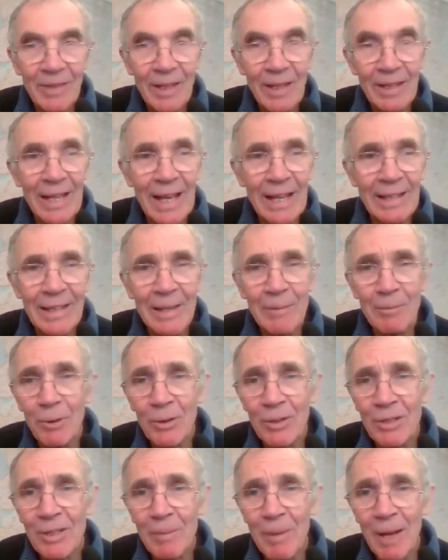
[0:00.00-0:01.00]
Again, the
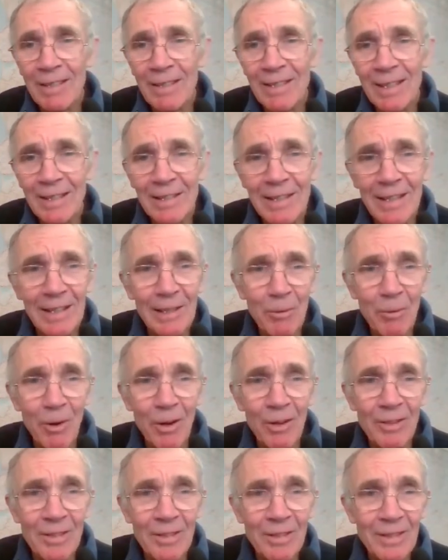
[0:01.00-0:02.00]
input is about six
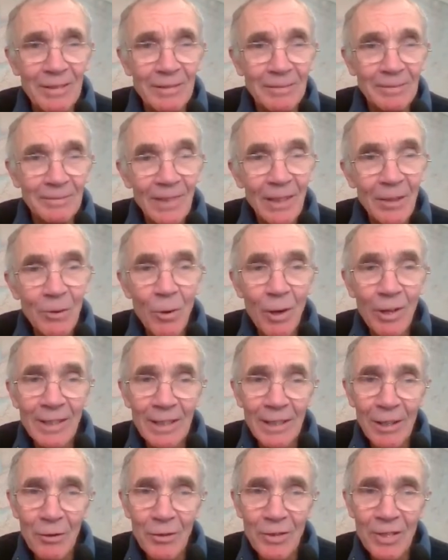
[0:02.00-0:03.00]
kilowatts, quite
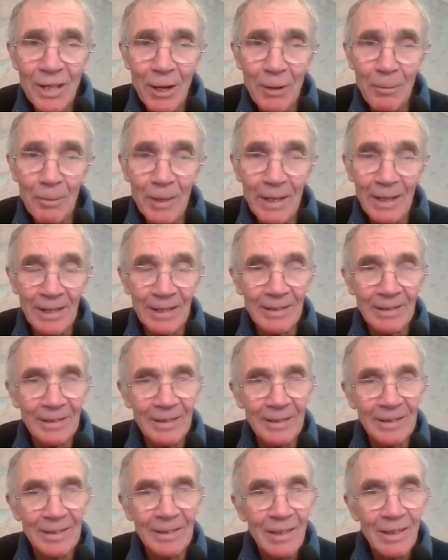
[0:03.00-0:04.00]
a low COP.
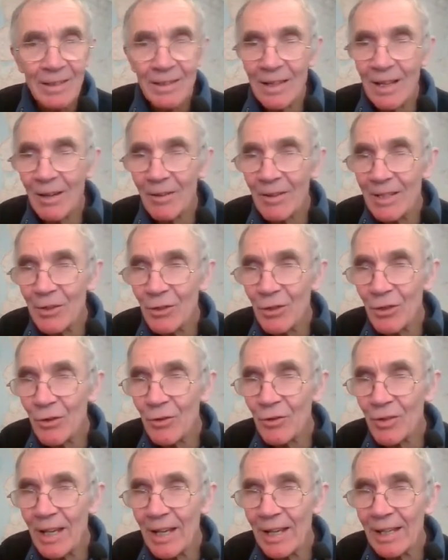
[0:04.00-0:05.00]
Now it's
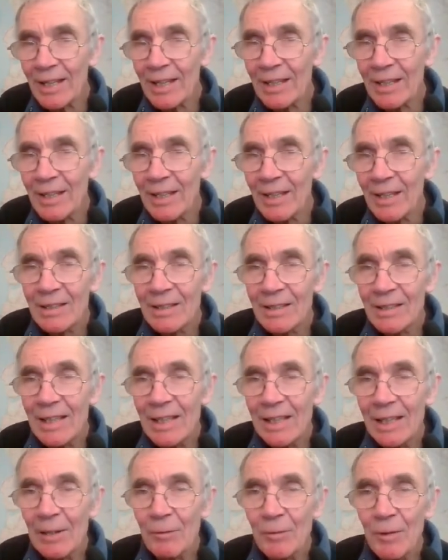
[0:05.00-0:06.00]
using
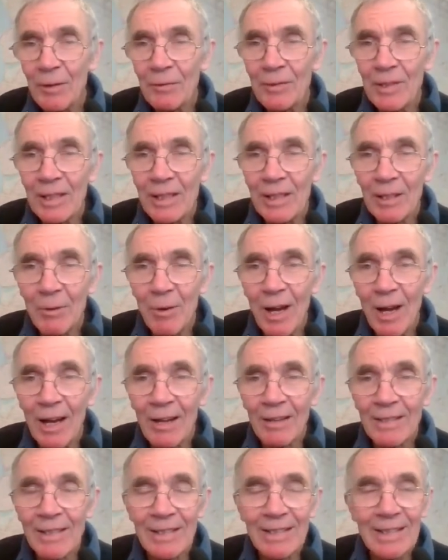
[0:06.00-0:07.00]
nearly 50 kilowatt
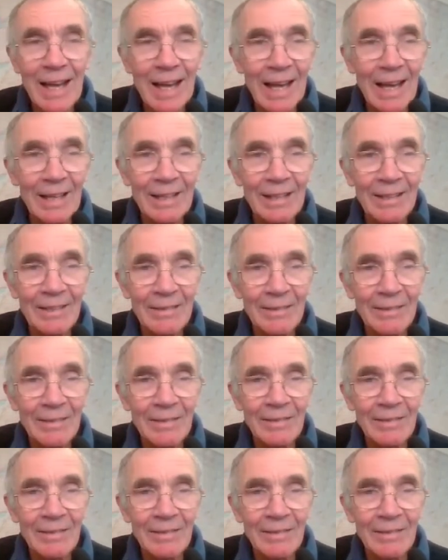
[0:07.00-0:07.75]
hours a day.